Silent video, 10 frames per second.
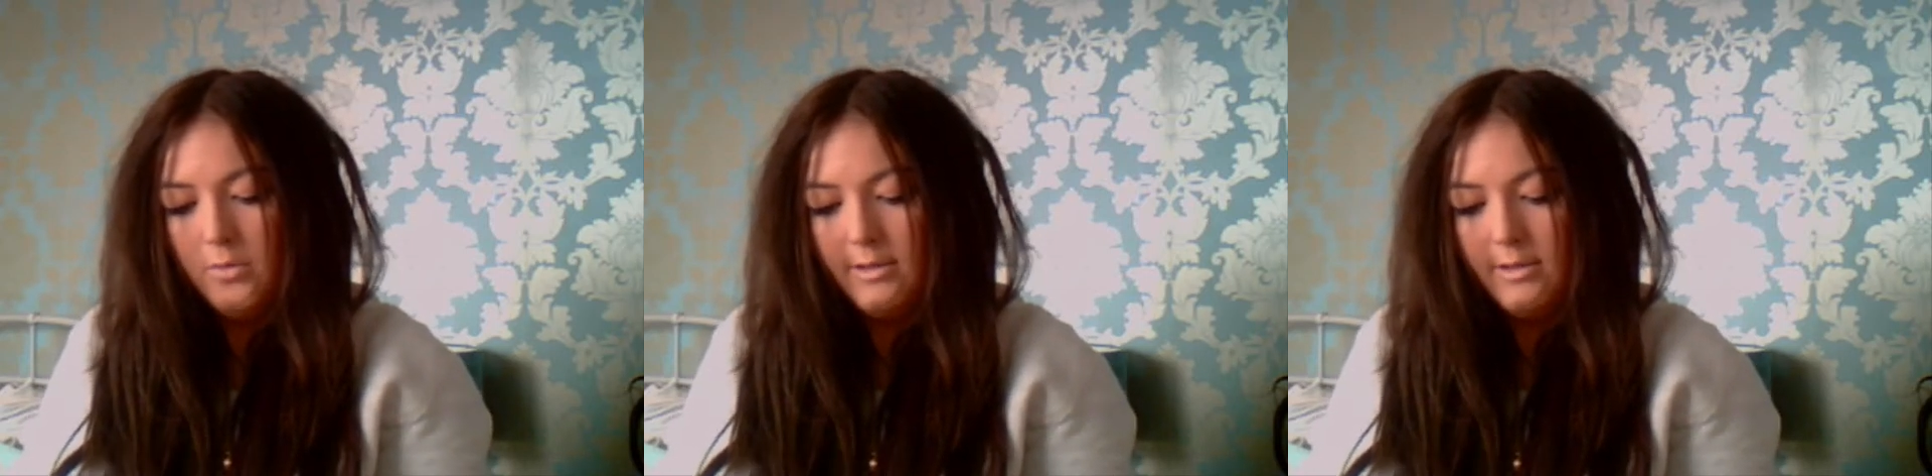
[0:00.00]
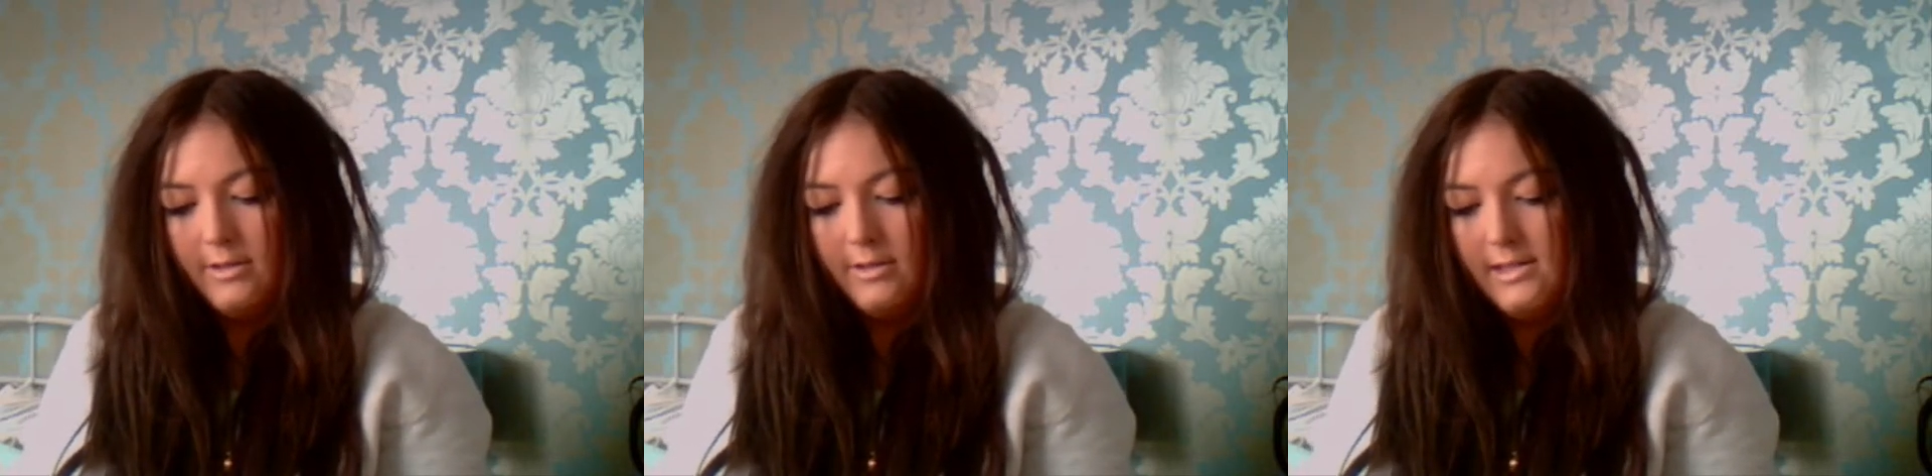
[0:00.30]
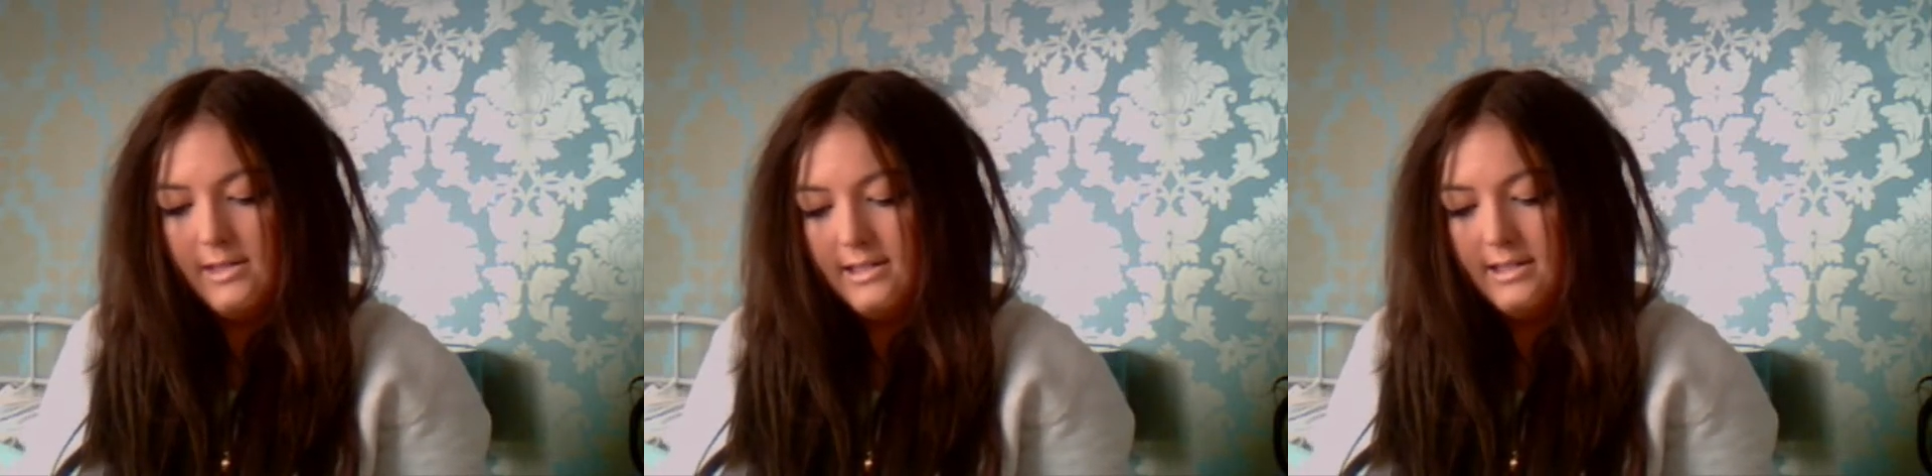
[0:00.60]
print on
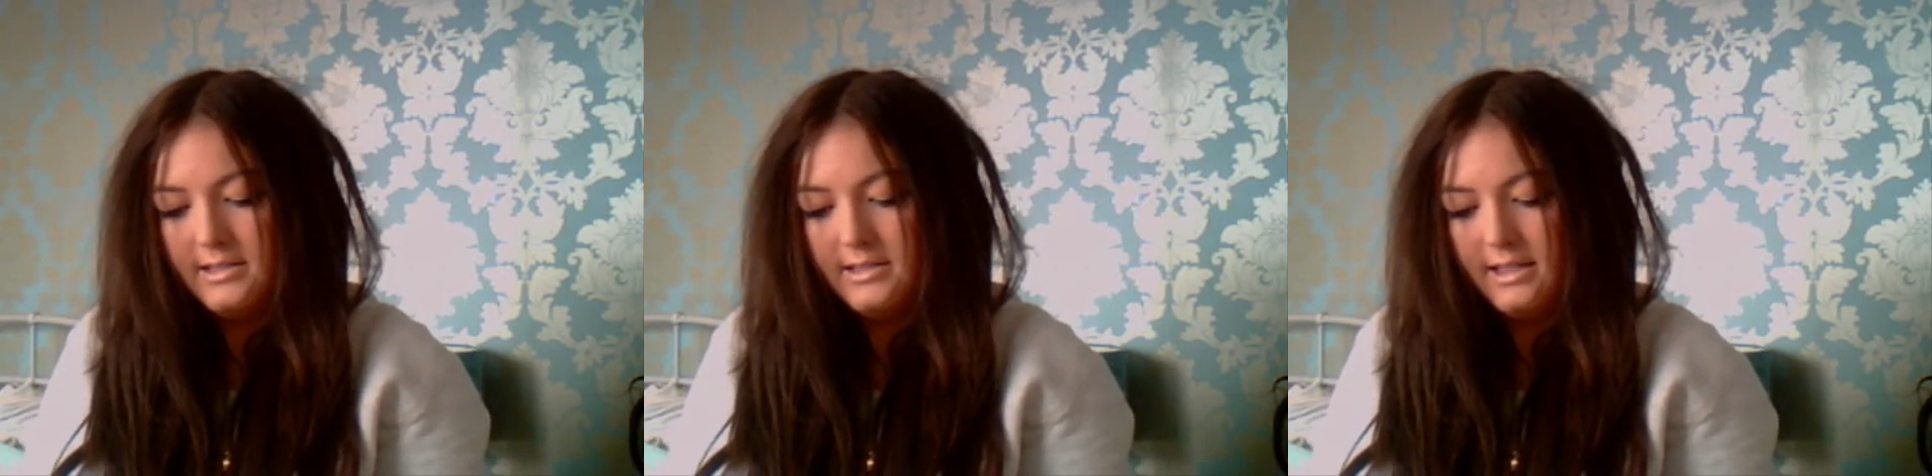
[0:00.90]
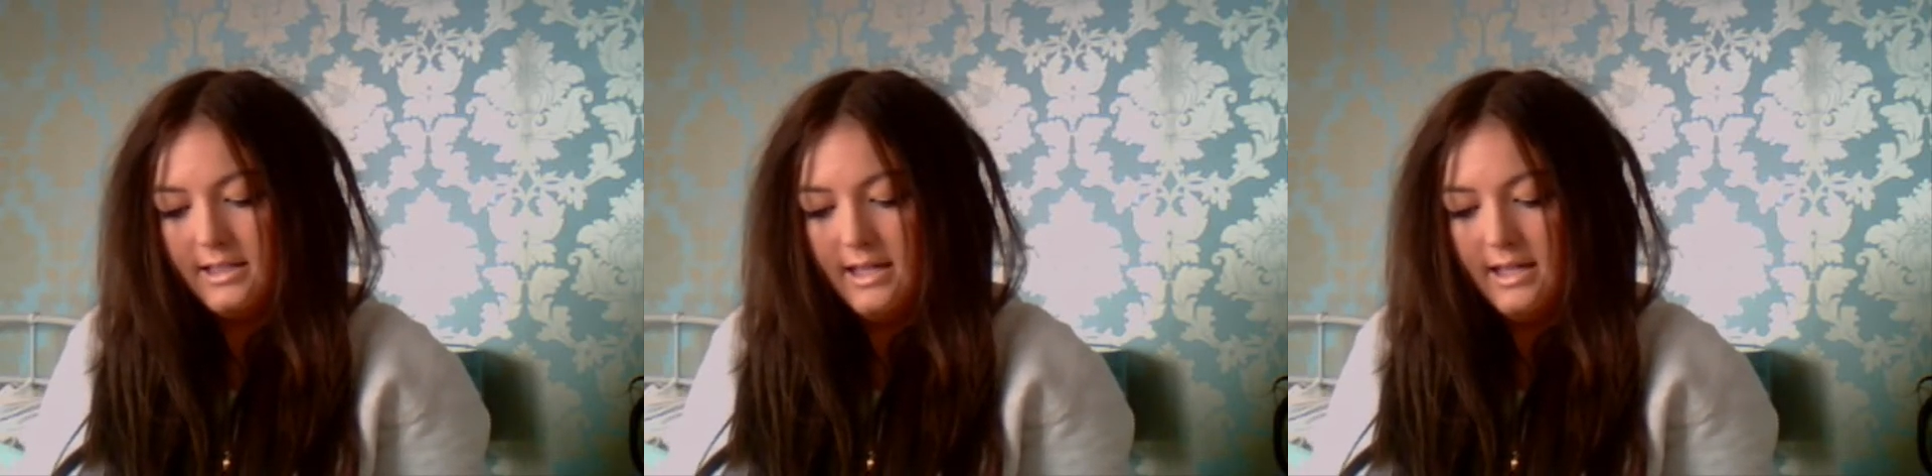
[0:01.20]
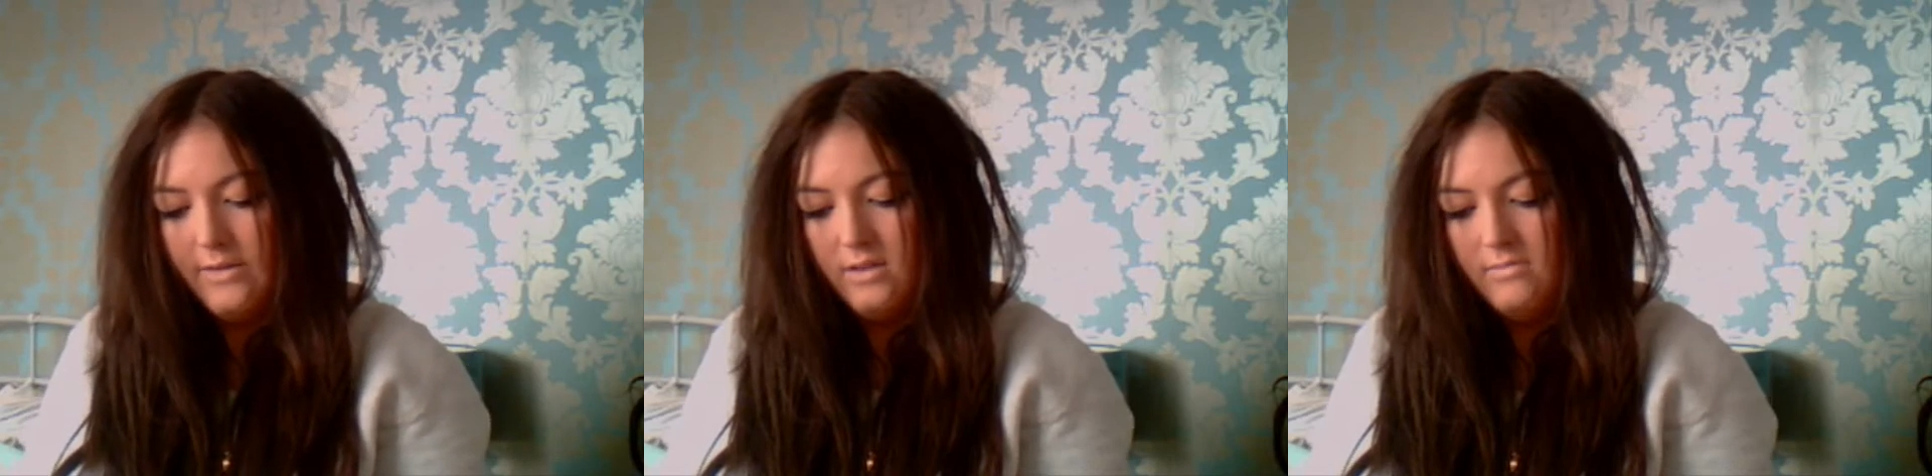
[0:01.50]
it, and it's like a
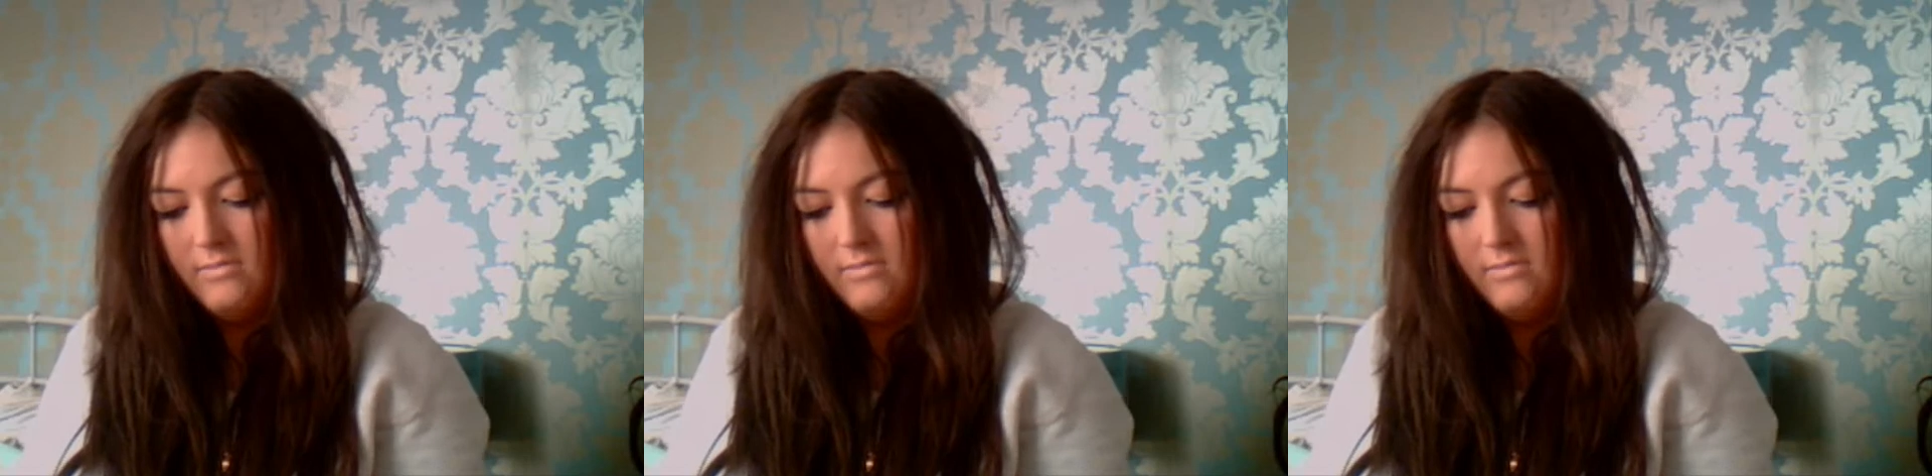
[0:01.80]
leather,